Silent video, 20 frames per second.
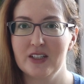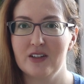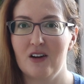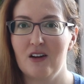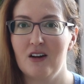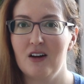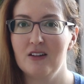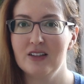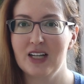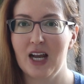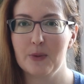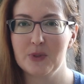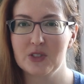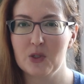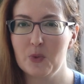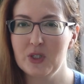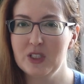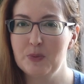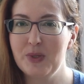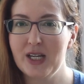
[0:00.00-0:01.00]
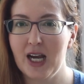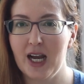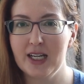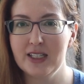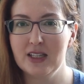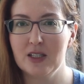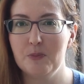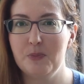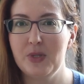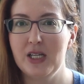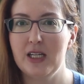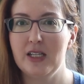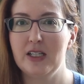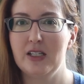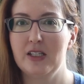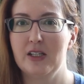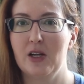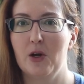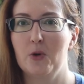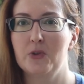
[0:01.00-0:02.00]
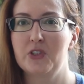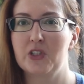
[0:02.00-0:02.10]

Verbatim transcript: at all, and I was always behind the beat, you know?